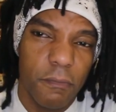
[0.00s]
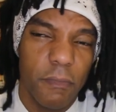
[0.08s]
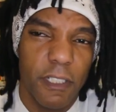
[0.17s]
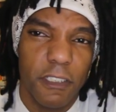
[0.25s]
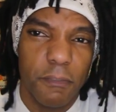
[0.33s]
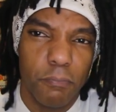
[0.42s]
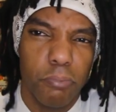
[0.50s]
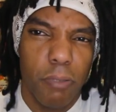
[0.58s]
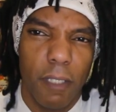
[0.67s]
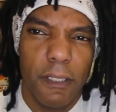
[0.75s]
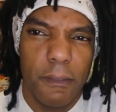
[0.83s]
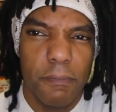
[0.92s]
It's
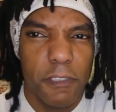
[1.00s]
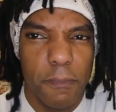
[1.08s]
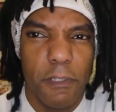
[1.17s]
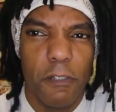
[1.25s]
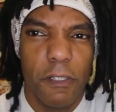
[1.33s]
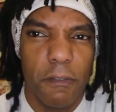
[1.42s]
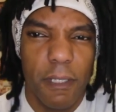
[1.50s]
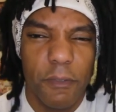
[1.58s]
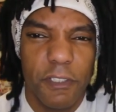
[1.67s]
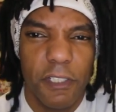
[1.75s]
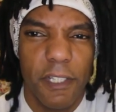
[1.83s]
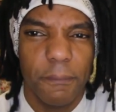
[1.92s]
probably superior, I
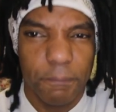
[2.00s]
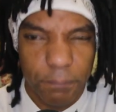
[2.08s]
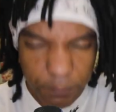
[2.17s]
would say.